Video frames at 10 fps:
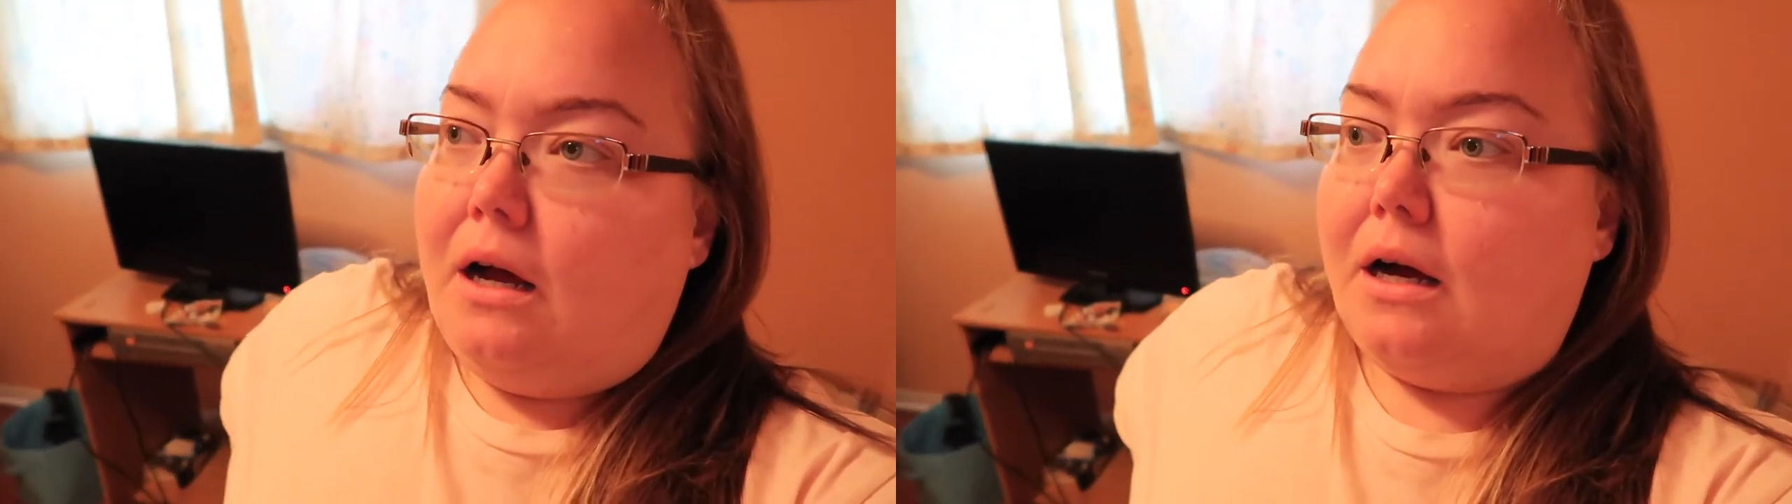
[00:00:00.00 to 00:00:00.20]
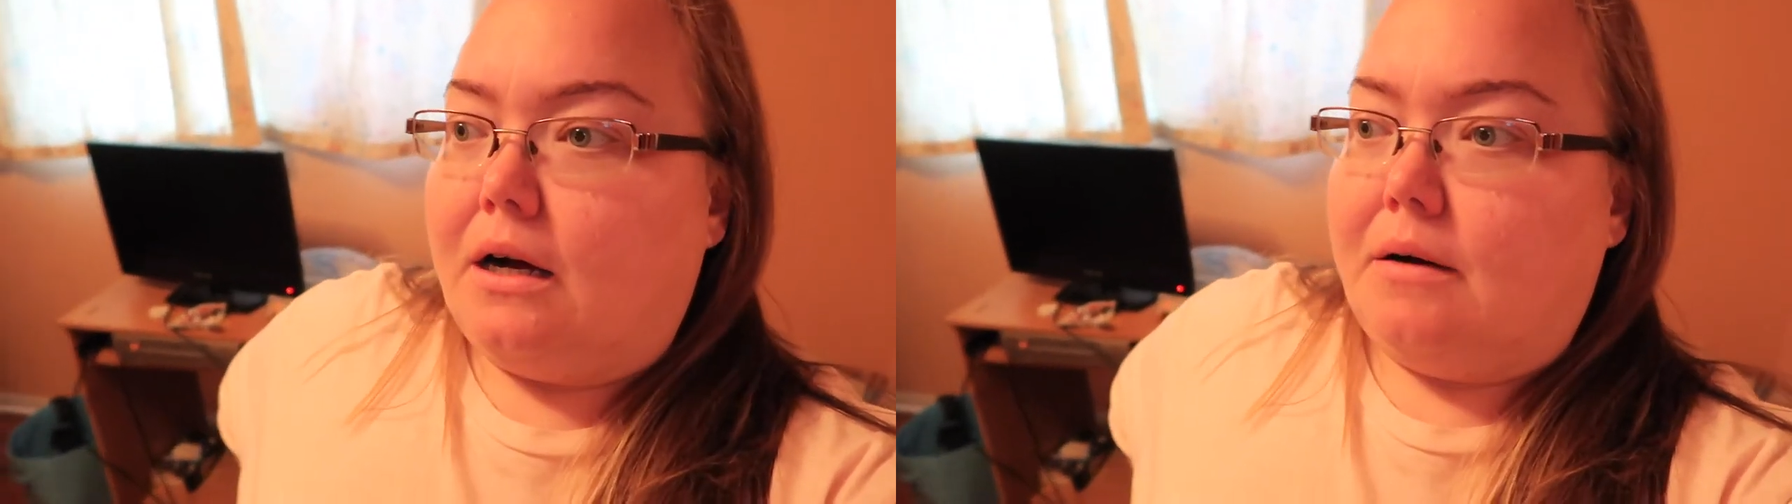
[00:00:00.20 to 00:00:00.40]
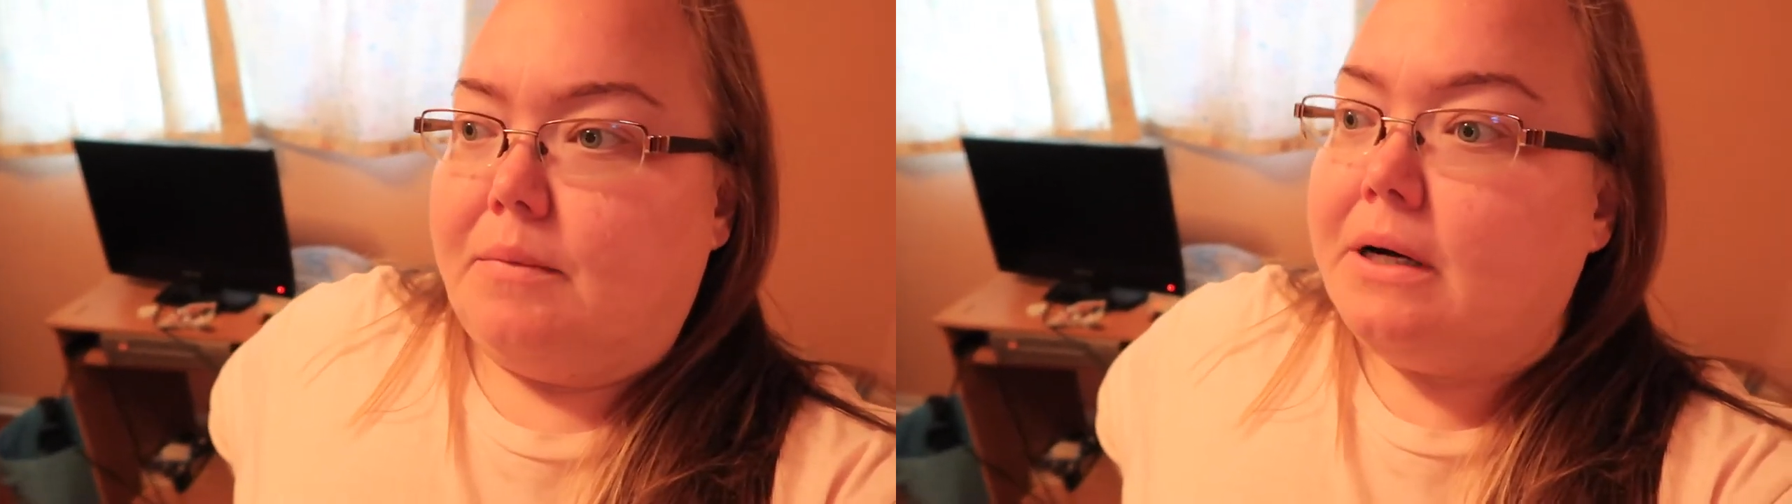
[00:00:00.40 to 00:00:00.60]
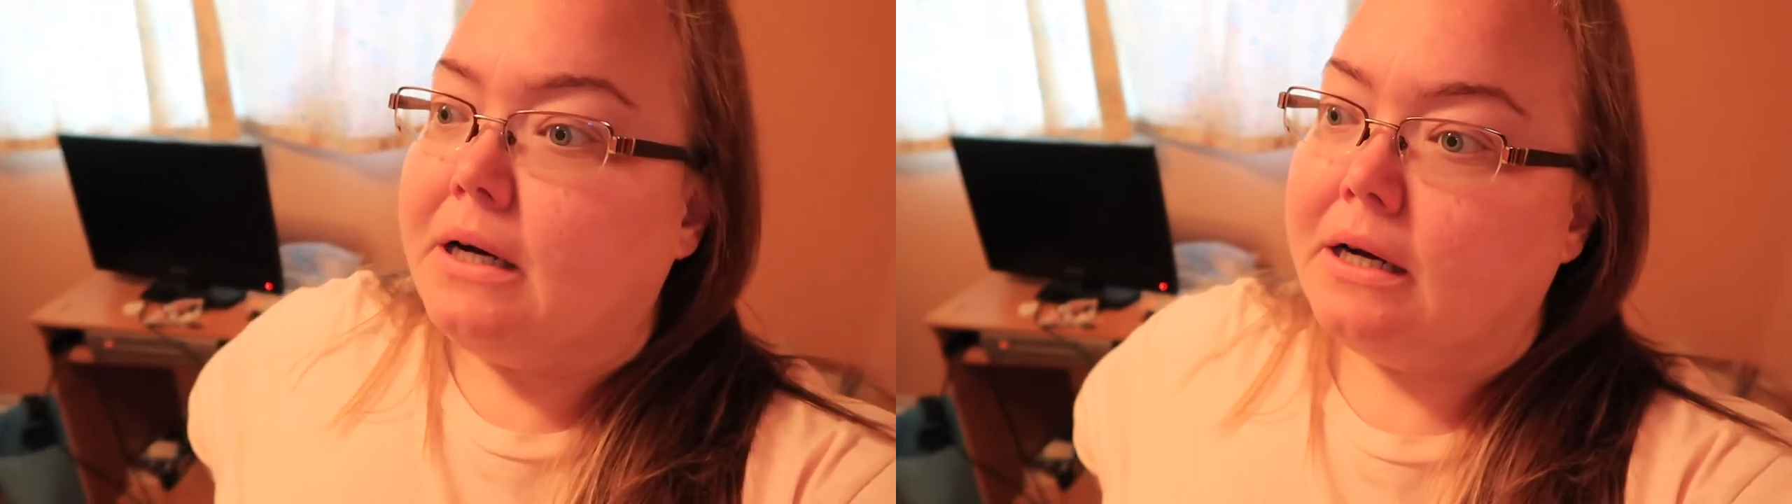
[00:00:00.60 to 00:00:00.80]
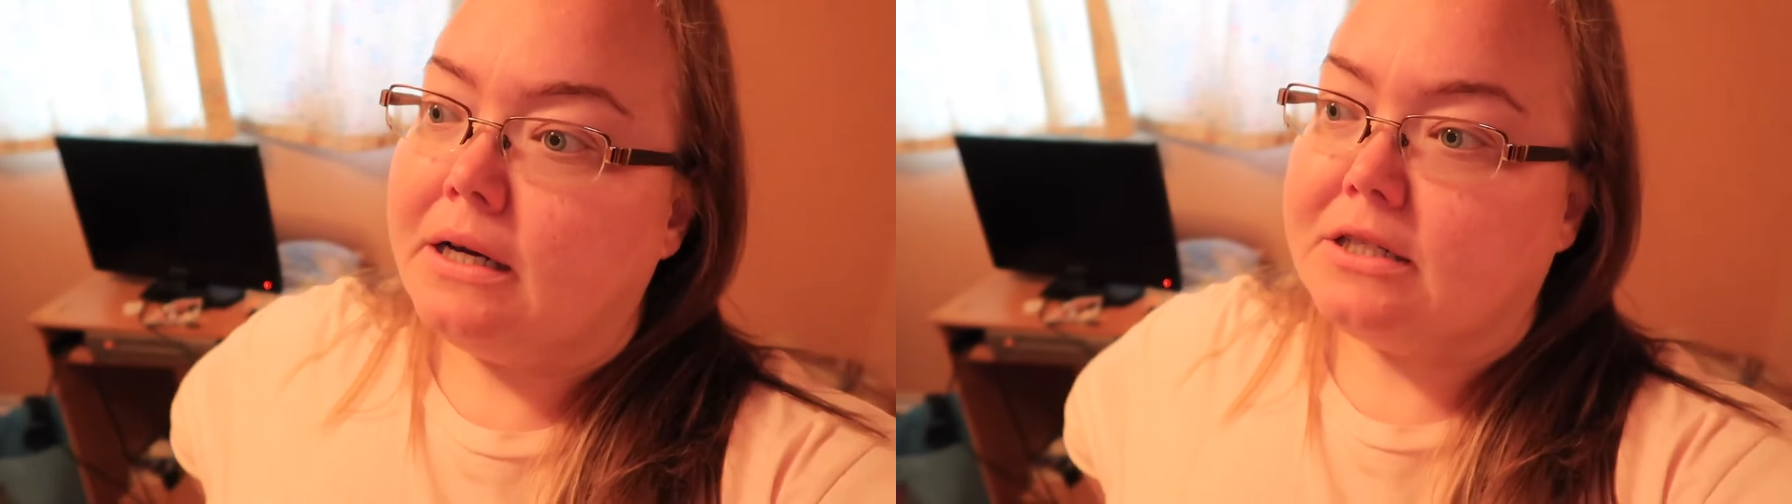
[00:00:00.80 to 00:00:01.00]
Um,
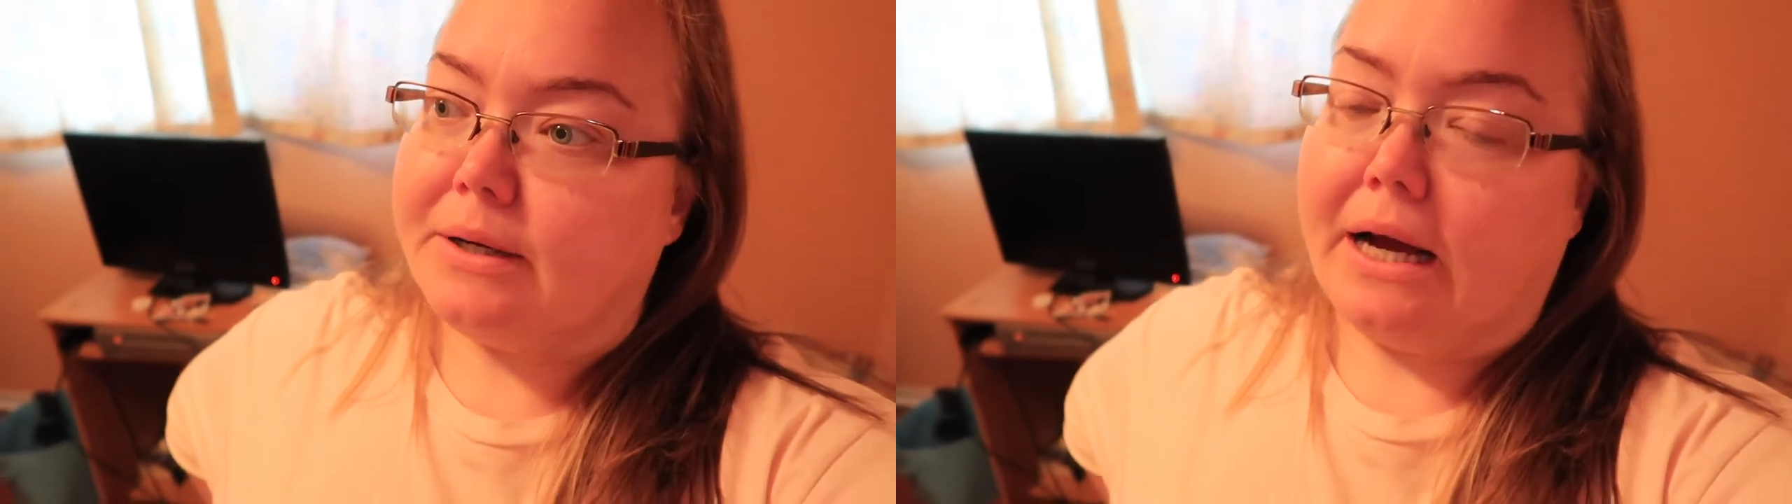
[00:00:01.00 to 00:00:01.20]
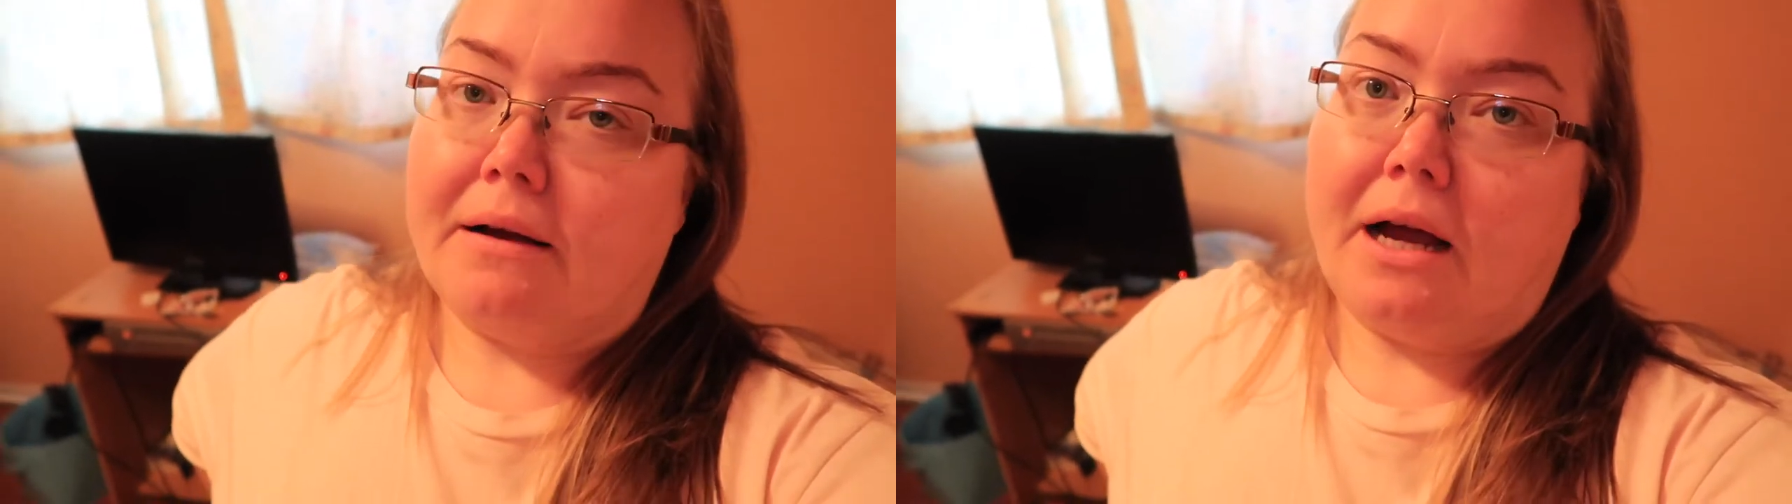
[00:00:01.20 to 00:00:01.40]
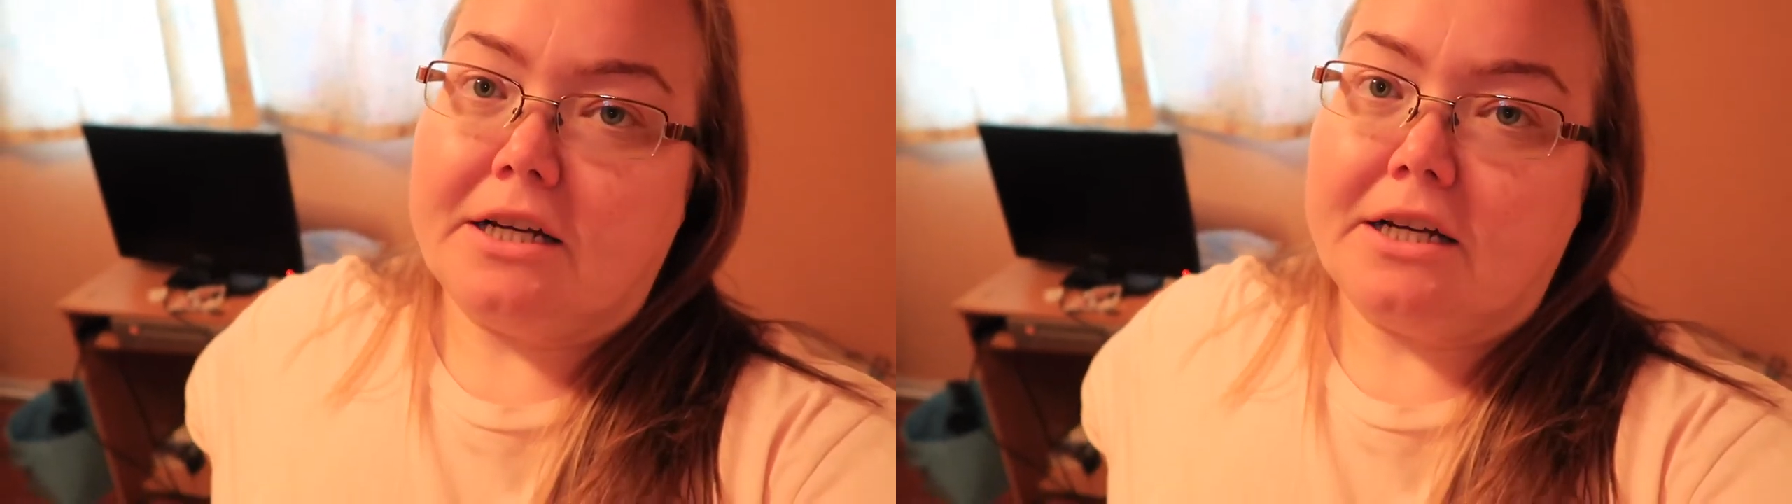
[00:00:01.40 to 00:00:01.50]
so yeah,